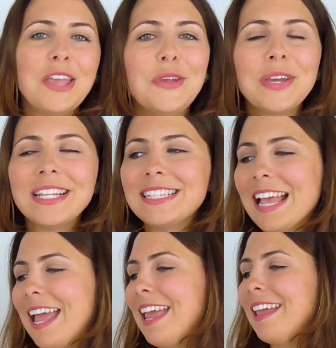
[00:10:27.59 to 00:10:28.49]
You can
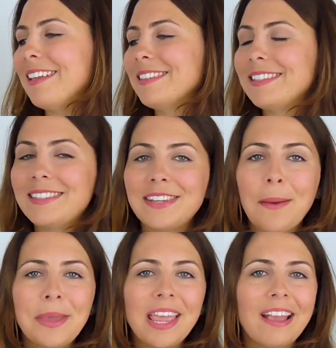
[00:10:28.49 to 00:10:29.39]
say
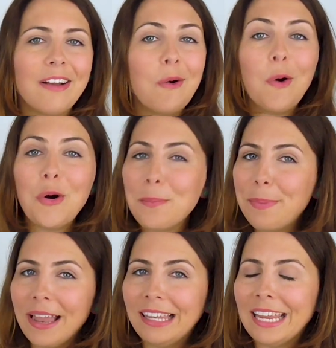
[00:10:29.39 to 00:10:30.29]
stomach or
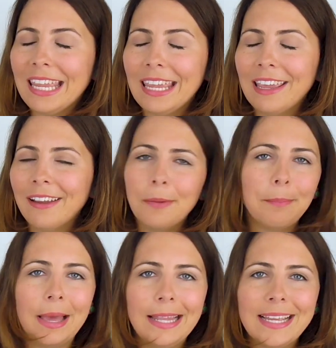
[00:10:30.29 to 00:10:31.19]
belly here.
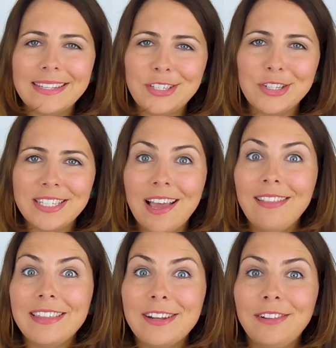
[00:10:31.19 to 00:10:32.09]
Belly is just
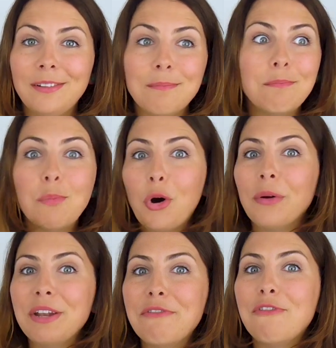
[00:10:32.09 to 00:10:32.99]
a little
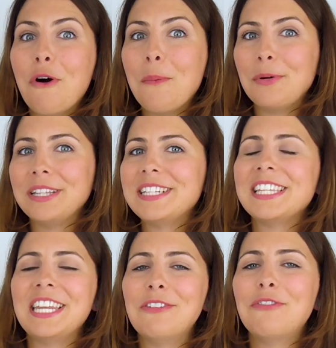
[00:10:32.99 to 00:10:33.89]
more informal.
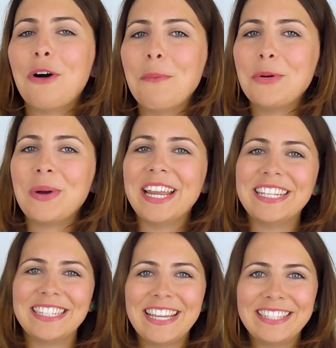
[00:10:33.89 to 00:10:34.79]
It's an informal way
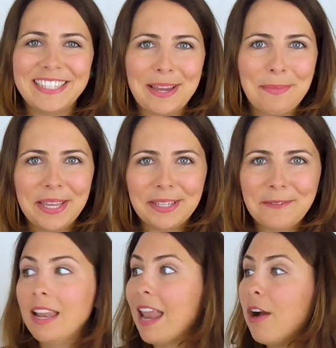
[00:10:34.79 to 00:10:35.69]
to say stomach.
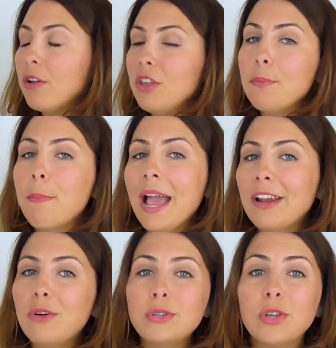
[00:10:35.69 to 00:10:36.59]
Now, you
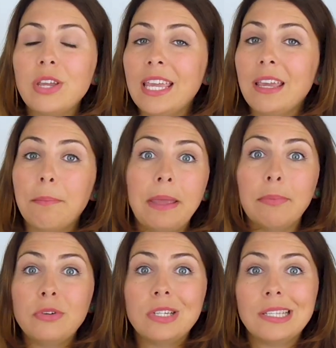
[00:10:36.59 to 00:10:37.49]
might also hear
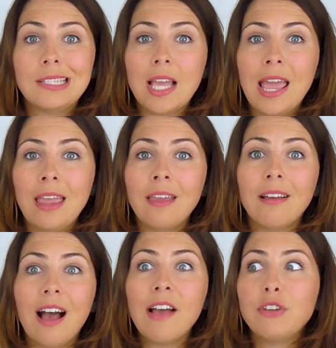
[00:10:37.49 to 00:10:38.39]
people just say,
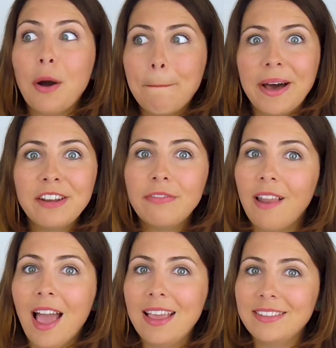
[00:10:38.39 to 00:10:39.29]
I've got
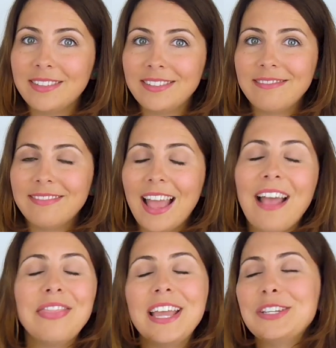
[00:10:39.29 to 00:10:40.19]
butterflies.
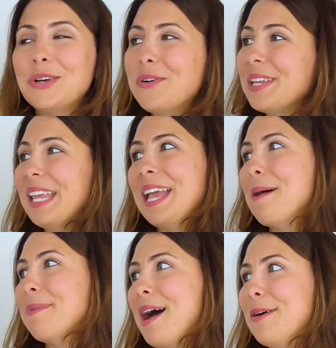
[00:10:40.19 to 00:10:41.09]
And they're talking
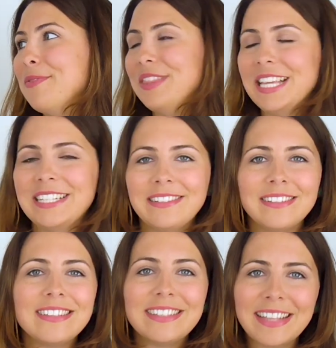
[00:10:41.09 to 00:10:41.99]
about
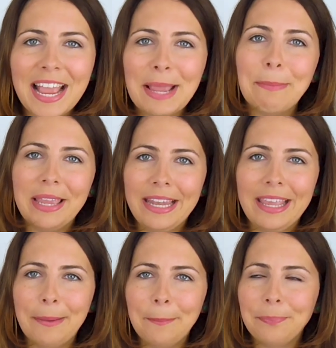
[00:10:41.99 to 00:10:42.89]
this same
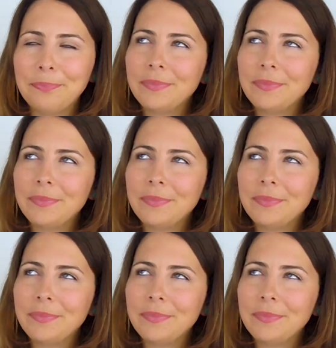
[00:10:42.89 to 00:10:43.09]
idiom.